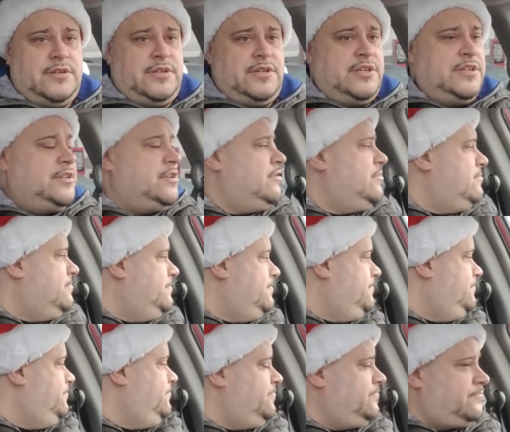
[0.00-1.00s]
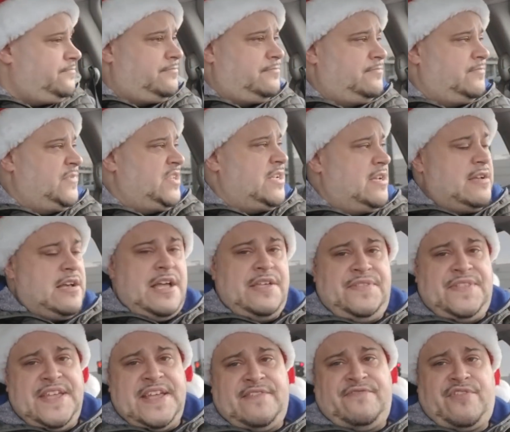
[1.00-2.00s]
You know, I
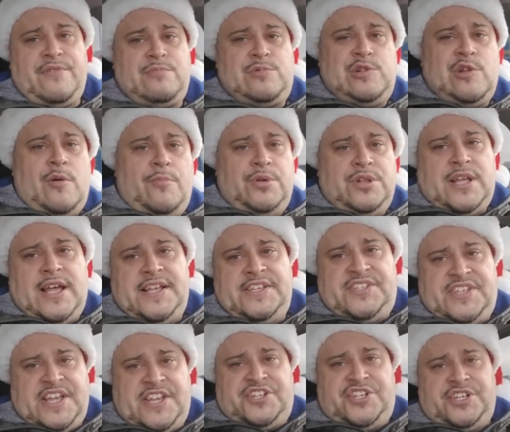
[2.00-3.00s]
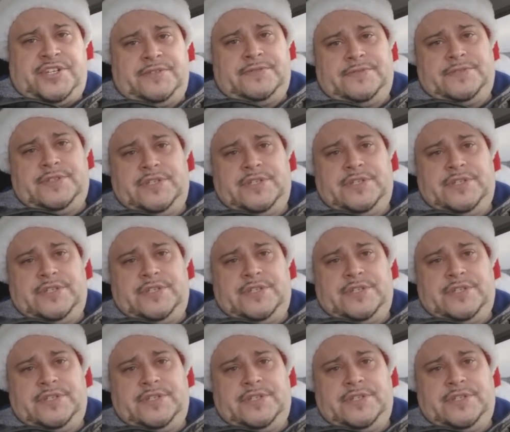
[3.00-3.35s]
think from globalization,